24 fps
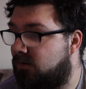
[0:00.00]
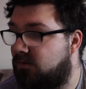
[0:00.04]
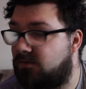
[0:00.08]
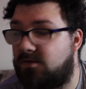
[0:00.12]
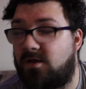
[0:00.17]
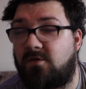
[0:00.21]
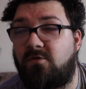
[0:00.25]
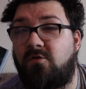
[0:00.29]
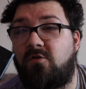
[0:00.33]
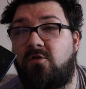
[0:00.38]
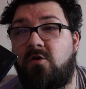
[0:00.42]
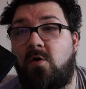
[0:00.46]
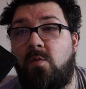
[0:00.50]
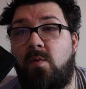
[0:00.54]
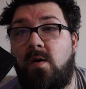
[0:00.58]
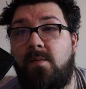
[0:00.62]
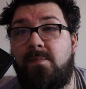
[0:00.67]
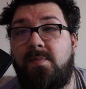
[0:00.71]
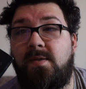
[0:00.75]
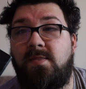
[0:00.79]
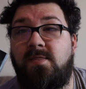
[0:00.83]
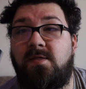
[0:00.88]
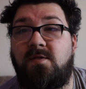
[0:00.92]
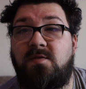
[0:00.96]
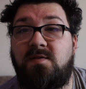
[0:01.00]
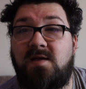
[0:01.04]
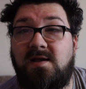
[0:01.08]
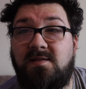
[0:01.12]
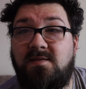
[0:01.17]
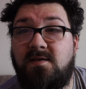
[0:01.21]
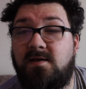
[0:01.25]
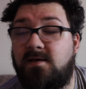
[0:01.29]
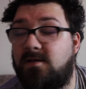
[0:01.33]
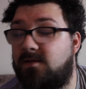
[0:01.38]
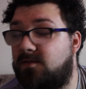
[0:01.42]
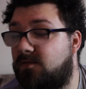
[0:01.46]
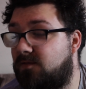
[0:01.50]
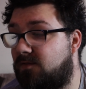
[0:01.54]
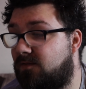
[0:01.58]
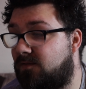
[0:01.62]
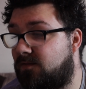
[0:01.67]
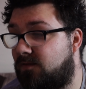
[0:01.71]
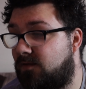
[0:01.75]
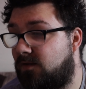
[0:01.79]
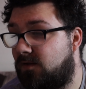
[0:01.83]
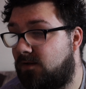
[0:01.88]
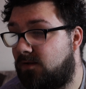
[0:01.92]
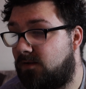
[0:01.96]
Doesn't show up in the
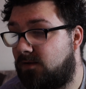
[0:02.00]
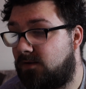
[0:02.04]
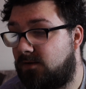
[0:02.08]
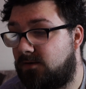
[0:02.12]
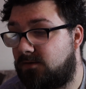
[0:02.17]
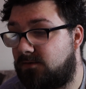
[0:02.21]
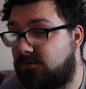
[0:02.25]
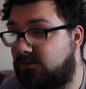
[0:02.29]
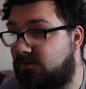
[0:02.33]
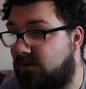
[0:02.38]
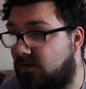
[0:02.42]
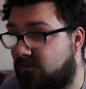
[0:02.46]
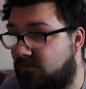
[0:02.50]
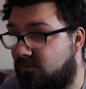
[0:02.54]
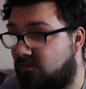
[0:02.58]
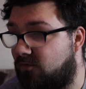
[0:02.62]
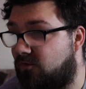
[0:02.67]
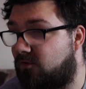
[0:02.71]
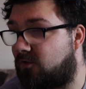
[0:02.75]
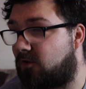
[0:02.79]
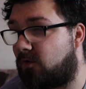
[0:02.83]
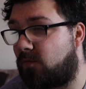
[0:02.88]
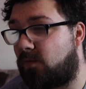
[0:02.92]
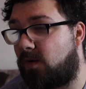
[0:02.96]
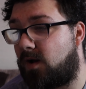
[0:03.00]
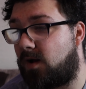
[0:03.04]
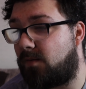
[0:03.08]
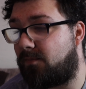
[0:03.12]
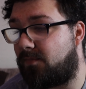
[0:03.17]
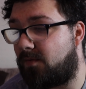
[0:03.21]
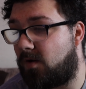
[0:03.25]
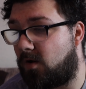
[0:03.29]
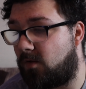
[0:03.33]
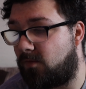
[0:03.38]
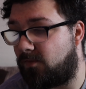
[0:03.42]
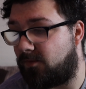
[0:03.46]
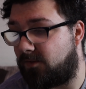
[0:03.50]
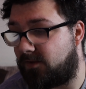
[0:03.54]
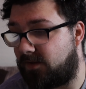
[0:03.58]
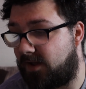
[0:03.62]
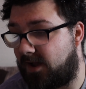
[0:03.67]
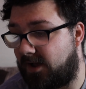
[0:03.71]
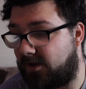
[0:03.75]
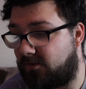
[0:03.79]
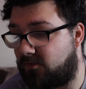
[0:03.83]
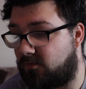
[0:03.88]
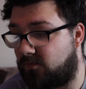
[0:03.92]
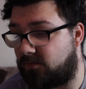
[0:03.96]
settings. Doesn't show up on the
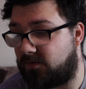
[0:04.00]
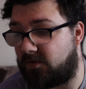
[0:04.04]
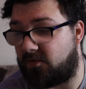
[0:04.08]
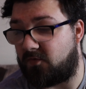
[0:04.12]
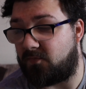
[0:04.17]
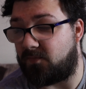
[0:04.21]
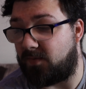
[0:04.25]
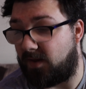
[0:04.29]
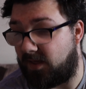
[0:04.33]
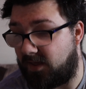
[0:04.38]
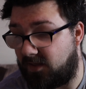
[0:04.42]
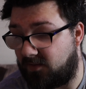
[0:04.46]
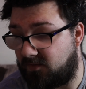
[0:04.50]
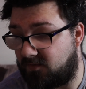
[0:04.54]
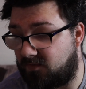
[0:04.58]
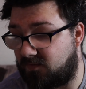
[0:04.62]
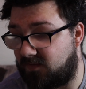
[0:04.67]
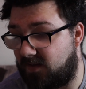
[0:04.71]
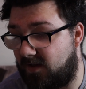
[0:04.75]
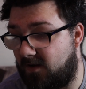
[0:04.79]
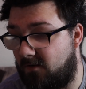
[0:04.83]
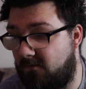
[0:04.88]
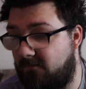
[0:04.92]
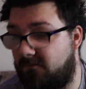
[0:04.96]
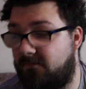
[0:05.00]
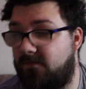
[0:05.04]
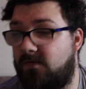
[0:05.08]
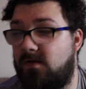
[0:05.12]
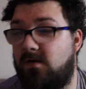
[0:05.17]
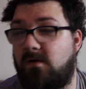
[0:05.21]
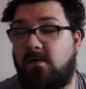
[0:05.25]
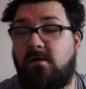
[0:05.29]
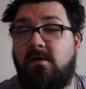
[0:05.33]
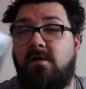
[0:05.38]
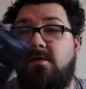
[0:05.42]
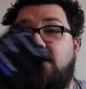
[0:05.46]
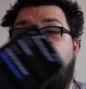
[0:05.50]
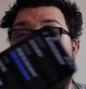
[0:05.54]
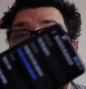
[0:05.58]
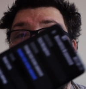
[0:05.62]
actual display itself. Look, as I